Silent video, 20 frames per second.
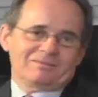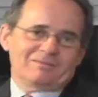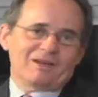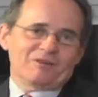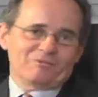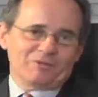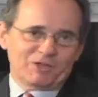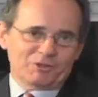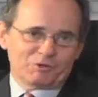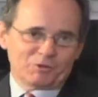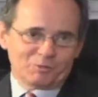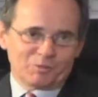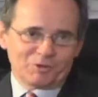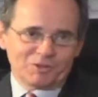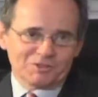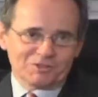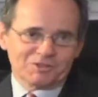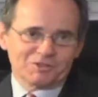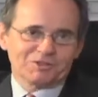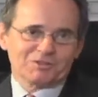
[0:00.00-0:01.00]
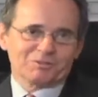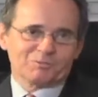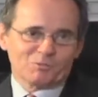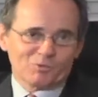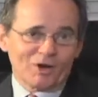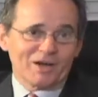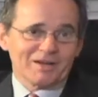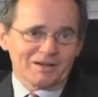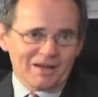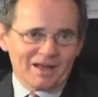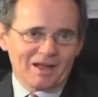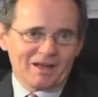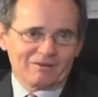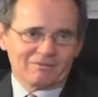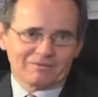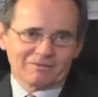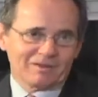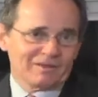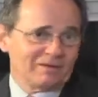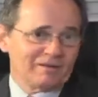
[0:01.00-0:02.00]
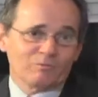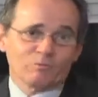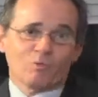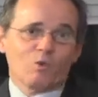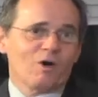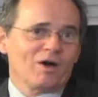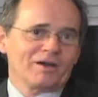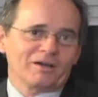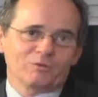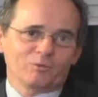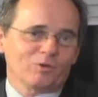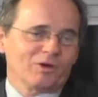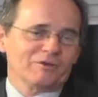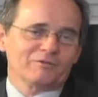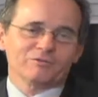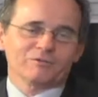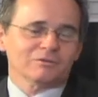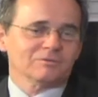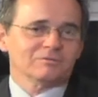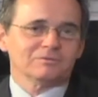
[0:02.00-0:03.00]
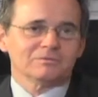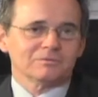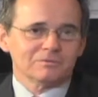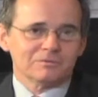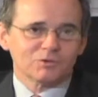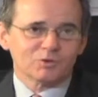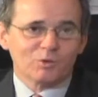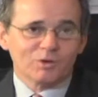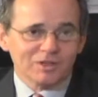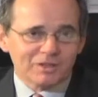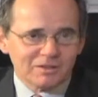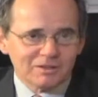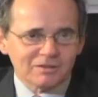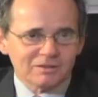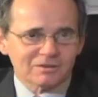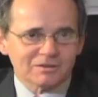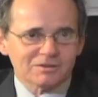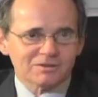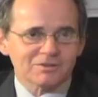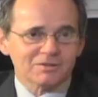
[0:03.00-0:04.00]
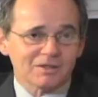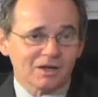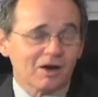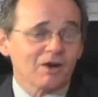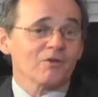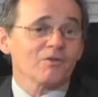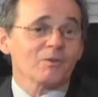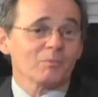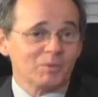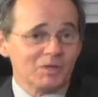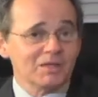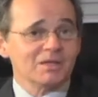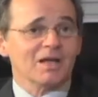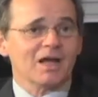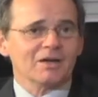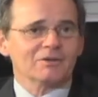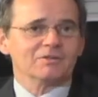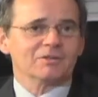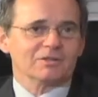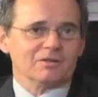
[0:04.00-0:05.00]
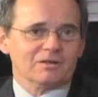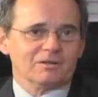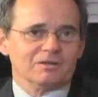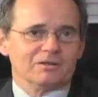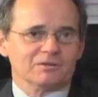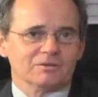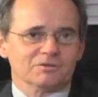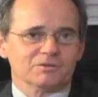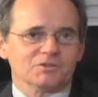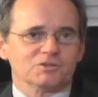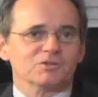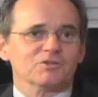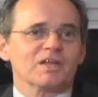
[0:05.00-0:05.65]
a VentriPoint system right now and have wanted one for 20 years are the pediatric cardiologists.